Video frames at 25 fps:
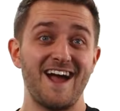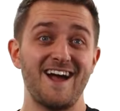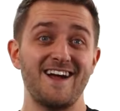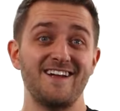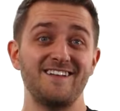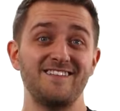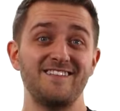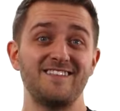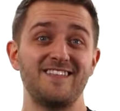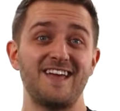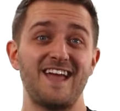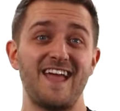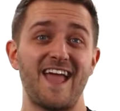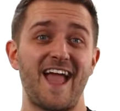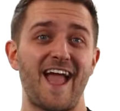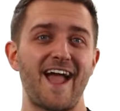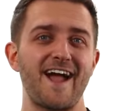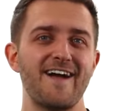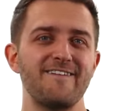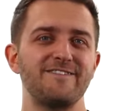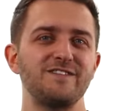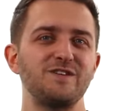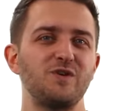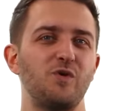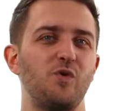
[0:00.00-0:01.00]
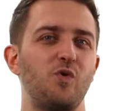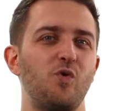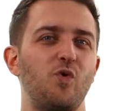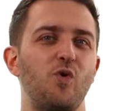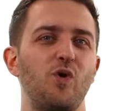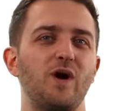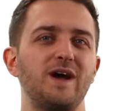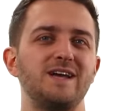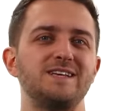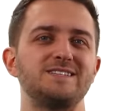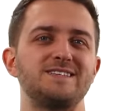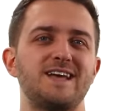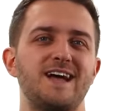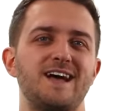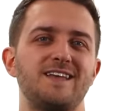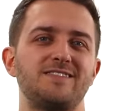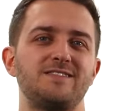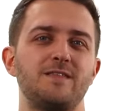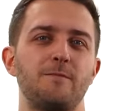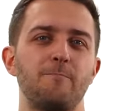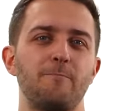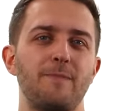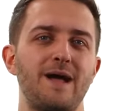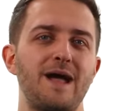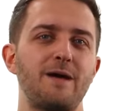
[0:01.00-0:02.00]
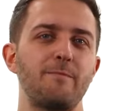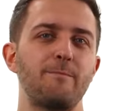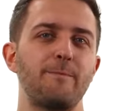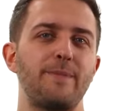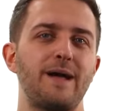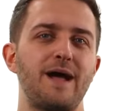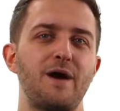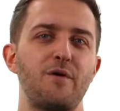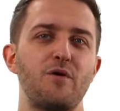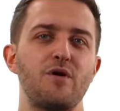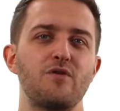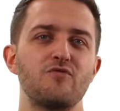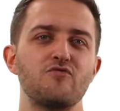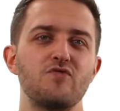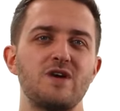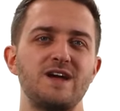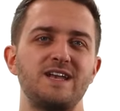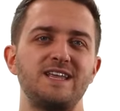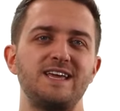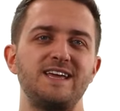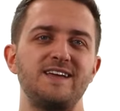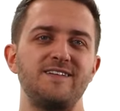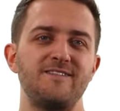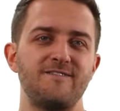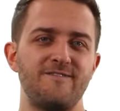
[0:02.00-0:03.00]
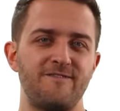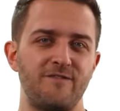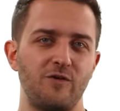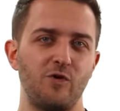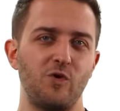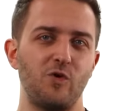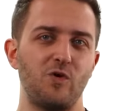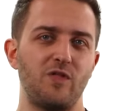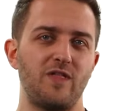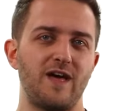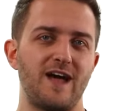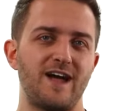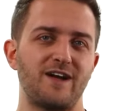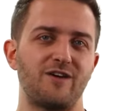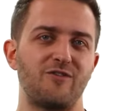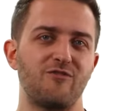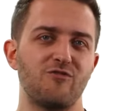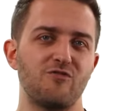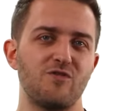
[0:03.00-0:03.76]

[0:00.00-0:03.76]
and they haven't always had the manpower ready for that